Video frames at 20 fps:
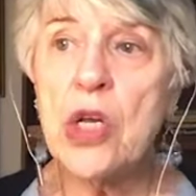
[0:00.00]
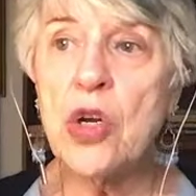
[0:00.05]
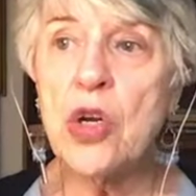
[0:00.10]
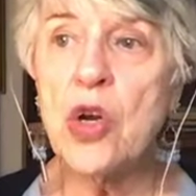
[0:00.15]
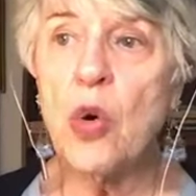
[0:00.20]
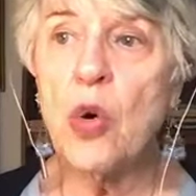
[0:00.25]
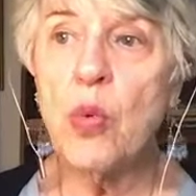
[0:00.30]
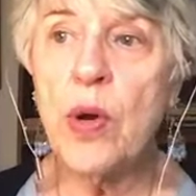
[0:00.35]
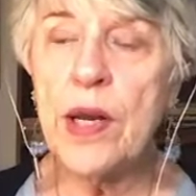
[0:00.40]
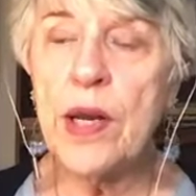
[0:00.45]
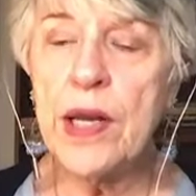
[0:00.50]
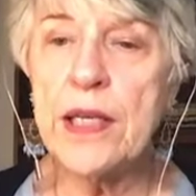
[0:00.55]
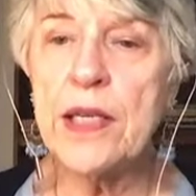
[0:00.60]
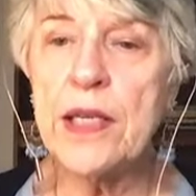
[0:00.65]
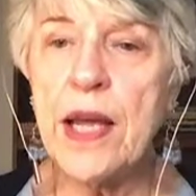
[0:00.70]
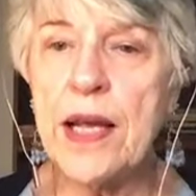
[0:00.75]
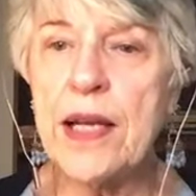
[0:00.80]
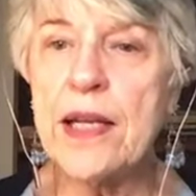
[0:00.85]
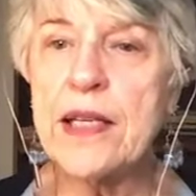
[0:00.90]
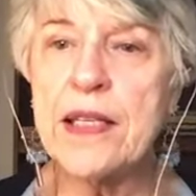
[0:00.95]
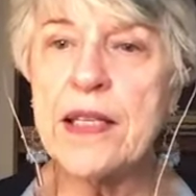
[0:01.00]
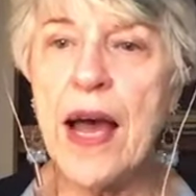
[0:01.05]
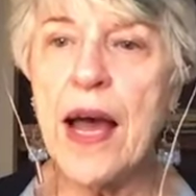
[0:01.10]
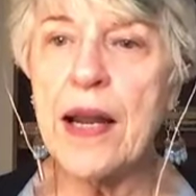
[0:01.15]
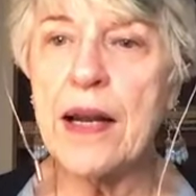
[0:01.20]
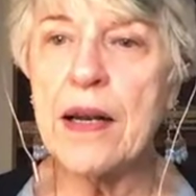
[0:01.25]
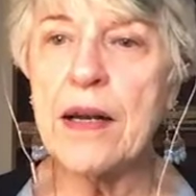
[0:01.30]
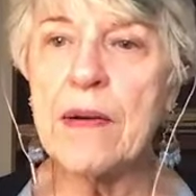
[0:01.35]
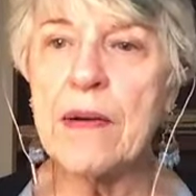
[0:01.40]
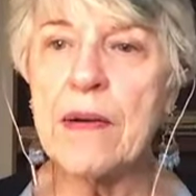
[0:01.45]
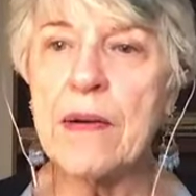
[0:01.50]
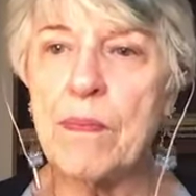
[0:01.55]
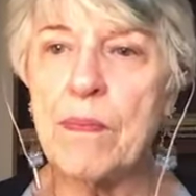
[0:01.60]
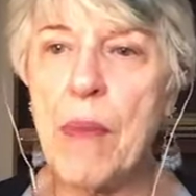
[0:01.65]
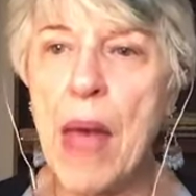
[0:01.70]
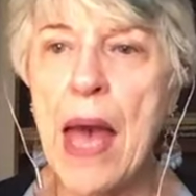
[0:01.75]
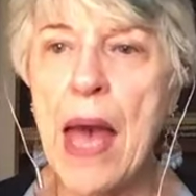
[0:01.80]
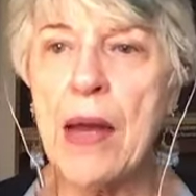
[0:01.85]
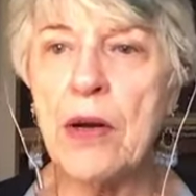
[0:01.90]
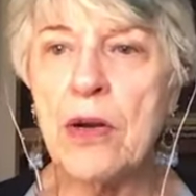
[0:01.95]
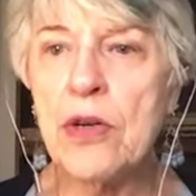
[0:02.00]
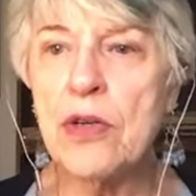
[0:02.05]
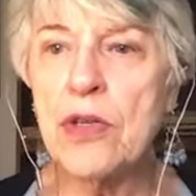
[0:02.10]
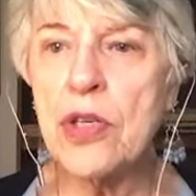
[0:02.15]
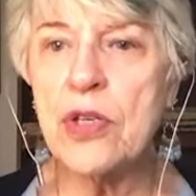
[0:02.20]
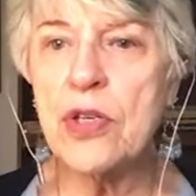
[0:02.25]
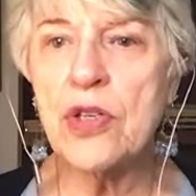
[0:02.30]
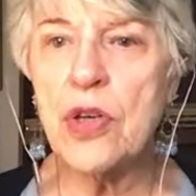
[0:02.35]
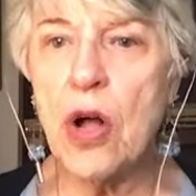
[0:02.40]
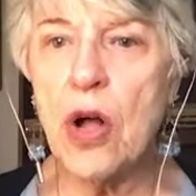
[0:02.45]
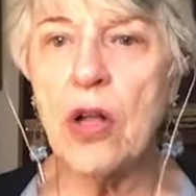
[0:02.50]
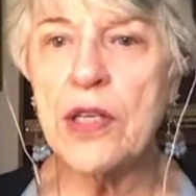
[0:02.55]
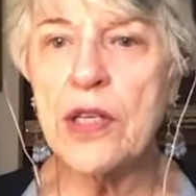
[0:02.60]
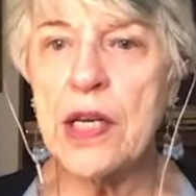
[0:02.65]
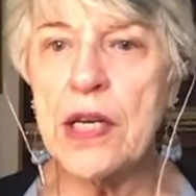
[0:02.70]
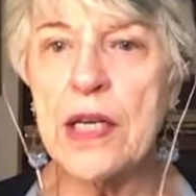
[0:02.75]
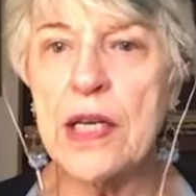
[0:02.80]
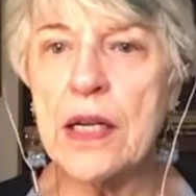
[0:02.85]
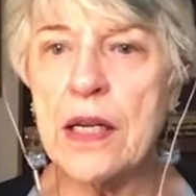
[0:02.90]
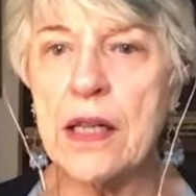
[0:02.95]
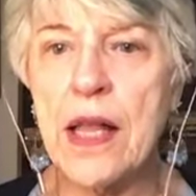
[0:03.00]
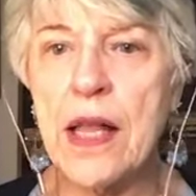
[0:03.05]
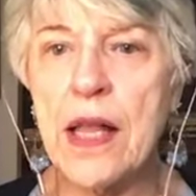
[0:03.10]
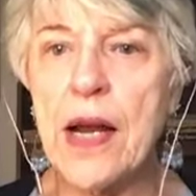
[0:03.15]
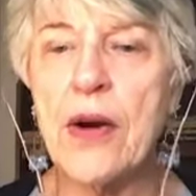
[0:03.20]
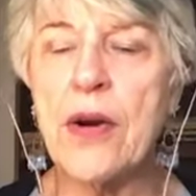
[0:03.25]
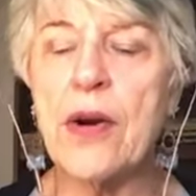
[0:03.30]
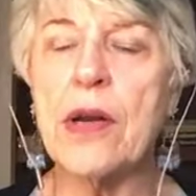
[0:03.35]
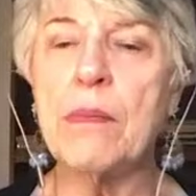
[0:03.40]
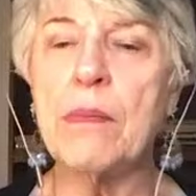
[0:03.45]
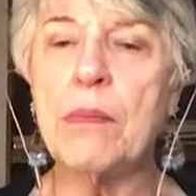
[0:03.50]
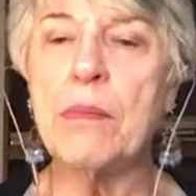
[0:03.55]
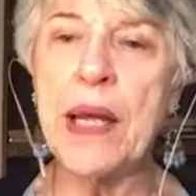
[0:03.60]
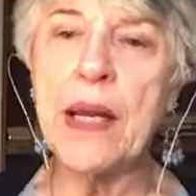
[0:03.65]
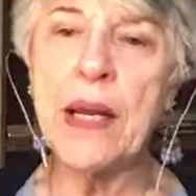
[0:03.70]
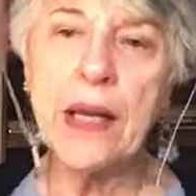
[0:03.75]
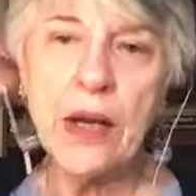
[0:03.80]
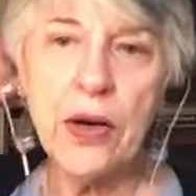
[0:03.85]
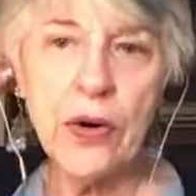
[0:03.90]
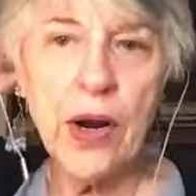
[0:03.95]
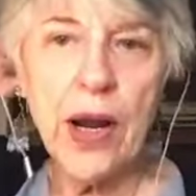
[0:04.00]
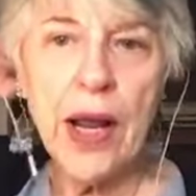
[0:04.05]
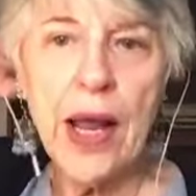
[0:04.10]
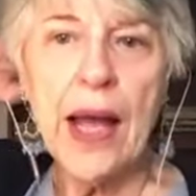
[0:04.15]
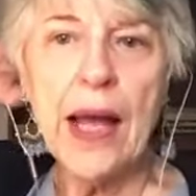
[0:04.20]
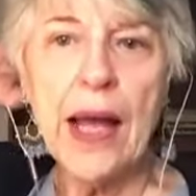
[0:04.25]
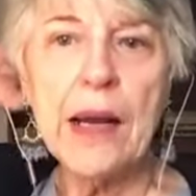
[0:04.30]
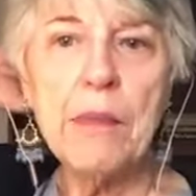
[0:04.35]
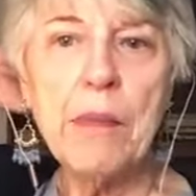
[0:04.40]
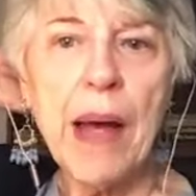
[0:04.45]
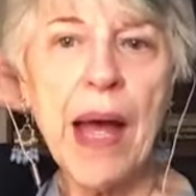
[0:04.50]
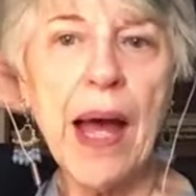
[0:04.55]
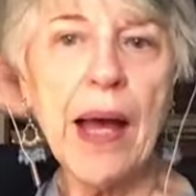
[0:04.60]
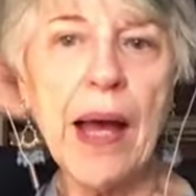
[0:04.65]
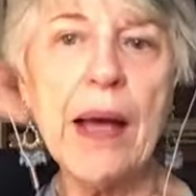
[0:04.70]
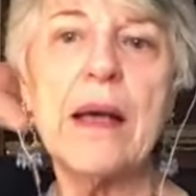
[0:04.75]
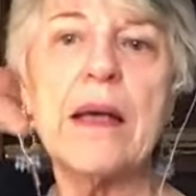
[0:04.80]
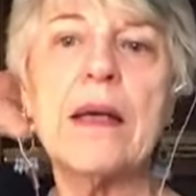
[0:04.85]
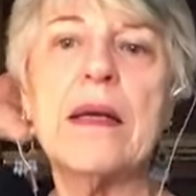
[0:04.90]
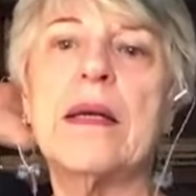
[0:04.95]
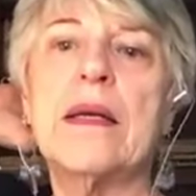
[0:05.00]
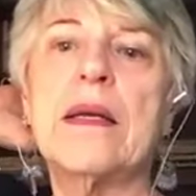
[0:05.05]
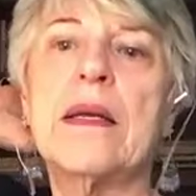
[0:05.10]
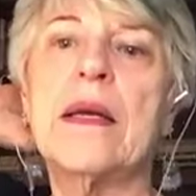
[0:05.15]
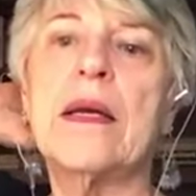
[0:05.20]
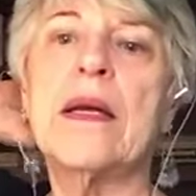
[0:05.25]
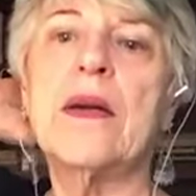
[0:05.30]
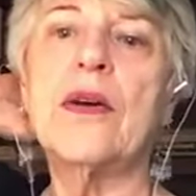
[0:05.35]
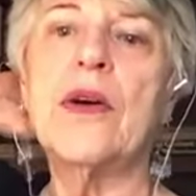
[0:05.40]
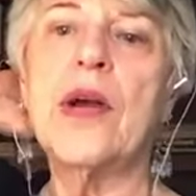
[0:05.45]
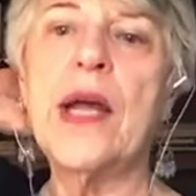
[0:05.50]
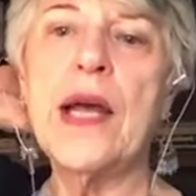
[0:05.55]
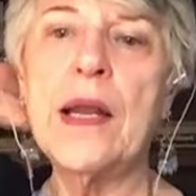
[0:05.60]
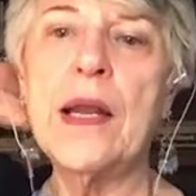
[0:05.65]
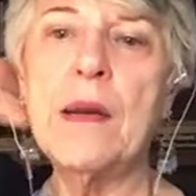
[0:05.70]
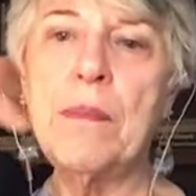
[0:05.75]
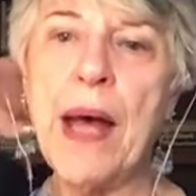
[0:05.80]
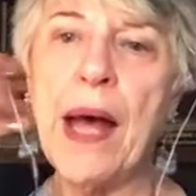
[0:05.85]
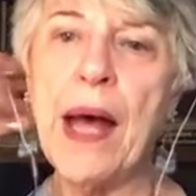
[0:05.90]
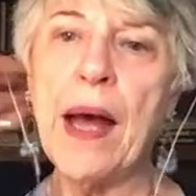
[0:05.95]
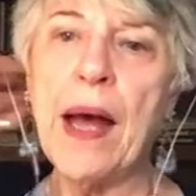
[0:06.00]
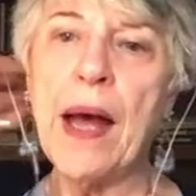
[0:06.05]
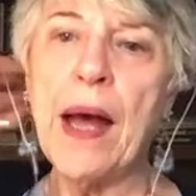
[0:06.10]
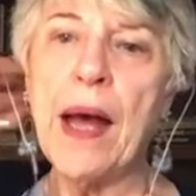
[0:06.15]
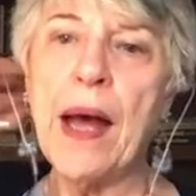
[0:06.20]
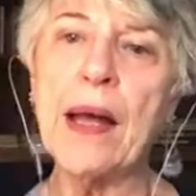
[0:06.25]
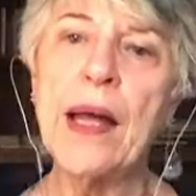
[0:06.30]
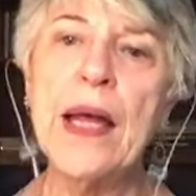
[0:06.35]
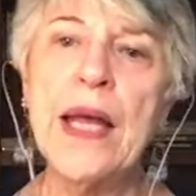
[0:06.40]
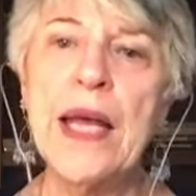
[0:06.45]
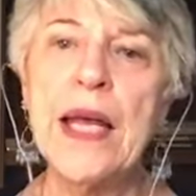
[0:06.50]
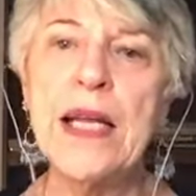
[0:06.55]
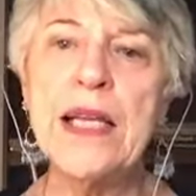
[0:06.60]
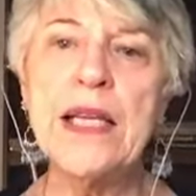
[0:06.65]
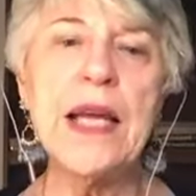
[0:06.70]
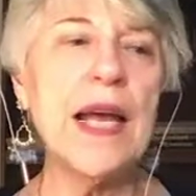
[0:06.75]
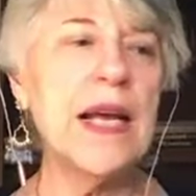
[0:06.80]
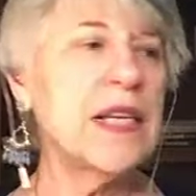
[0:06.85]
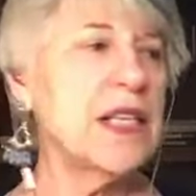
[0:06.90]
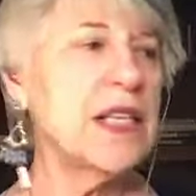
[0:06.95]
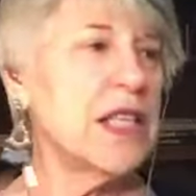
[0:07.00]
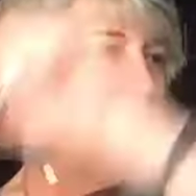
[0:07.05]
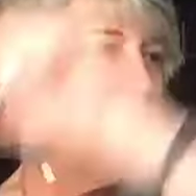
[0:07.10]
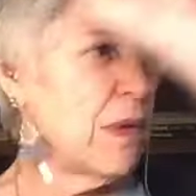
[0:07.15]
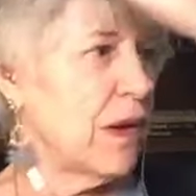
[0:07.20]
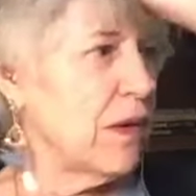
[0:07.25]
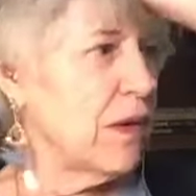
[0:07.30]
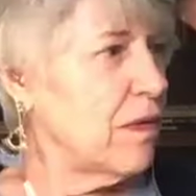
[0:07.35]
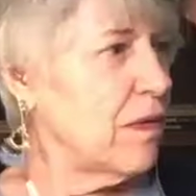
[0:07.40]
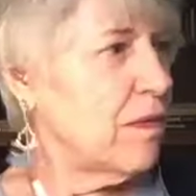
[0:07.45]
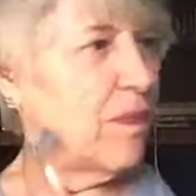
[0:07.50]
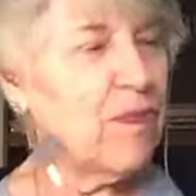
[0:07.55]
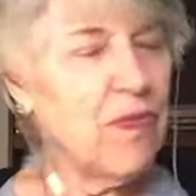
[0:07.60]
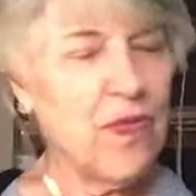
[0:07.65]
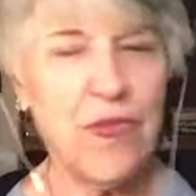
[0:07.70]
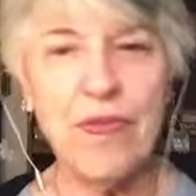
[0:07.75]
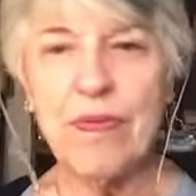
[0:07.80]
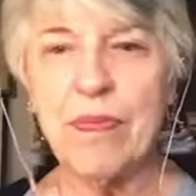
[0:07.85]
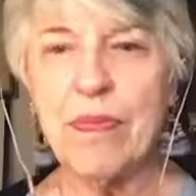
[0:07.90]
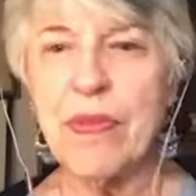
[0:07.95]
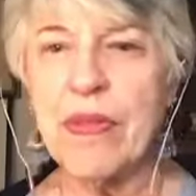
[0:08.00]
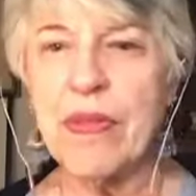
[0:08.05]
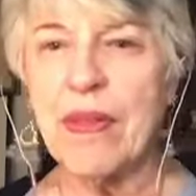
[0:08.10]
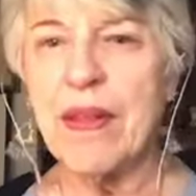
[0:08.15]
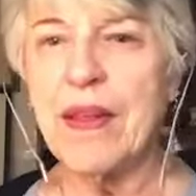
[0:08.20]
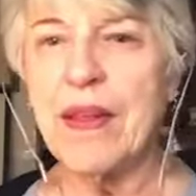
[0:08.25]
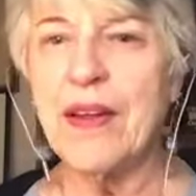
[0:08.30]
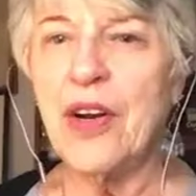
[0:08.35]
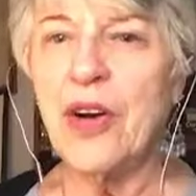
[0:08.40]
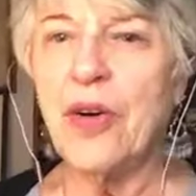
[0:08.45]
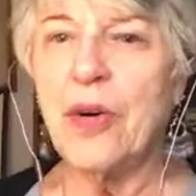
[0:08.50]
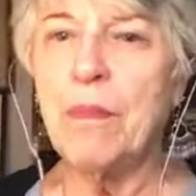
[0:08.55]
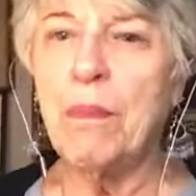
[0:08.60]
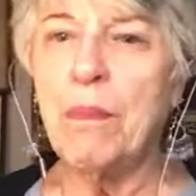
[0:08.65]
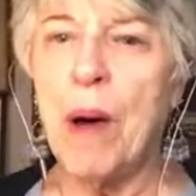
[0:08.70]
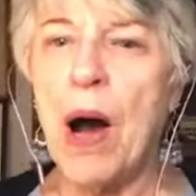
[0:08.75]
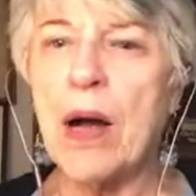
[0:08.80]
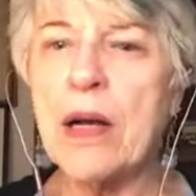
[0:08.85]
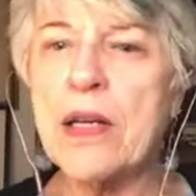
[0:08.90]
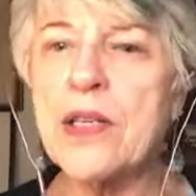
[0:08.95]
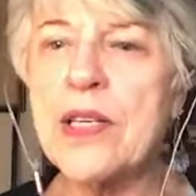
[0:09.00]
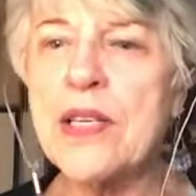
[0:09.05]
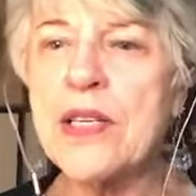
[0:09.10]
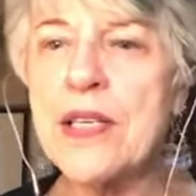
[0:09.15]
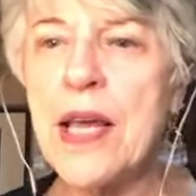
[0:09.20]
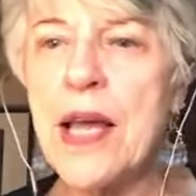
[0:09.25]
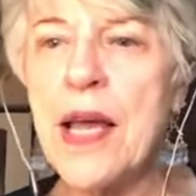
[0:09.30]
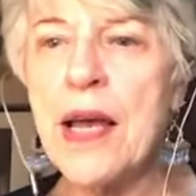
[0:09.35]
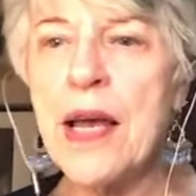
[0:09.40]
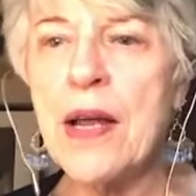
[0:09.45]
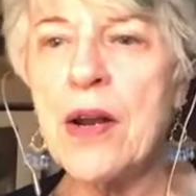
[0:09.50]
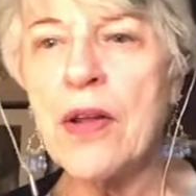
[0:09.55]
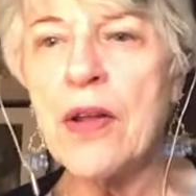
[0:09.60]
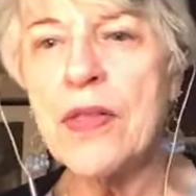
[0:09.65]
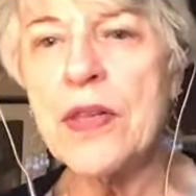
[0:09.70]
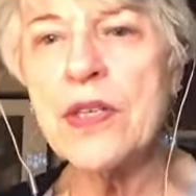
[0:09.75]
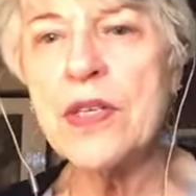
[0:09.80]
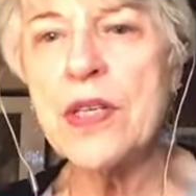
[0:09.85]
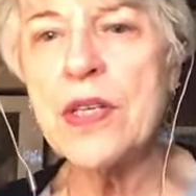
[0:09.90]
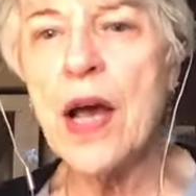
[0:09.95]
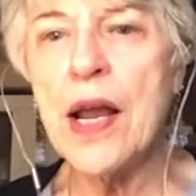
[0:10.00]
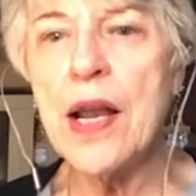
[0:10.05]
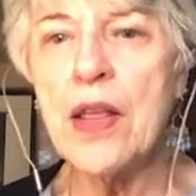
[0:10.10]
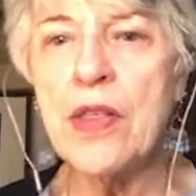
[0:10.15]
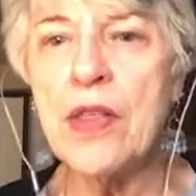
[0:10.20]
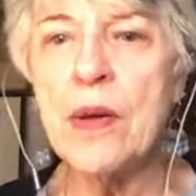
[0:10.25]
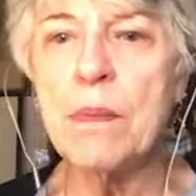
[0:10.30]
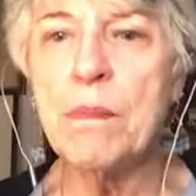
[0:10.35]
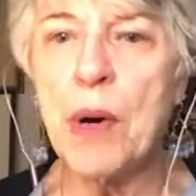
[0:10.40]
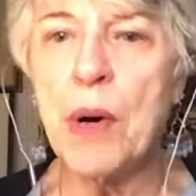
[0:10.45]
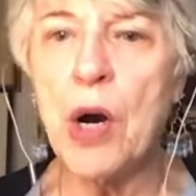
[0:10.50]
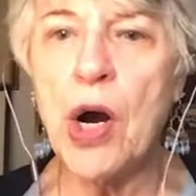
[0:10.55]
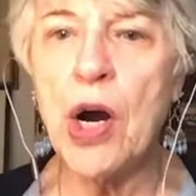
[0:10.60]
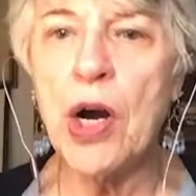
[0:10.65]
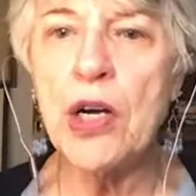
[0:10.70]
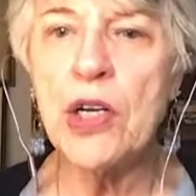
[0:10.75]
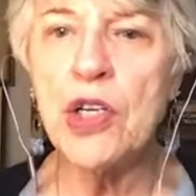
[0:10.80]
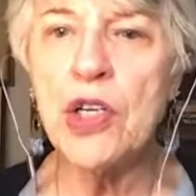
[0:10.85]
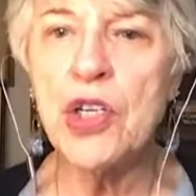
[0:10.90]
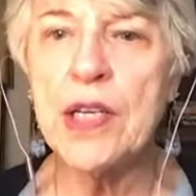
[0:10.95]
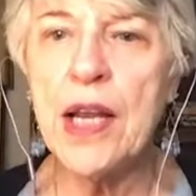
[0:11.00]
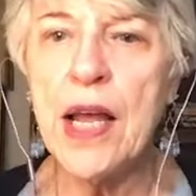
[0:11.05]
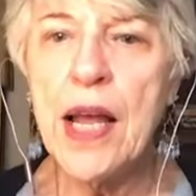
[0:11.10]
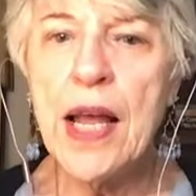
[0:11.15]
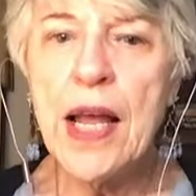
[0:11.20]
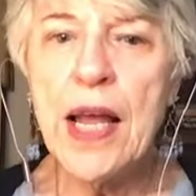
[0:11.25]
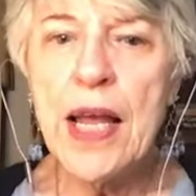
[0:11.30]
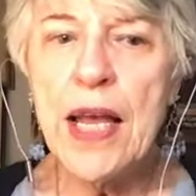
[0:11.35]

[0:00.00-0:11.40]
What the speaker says: when he takes that man who's assaulting Claire and bending her hand back and her head back, he takes him and bonks his head on the side of the barge, and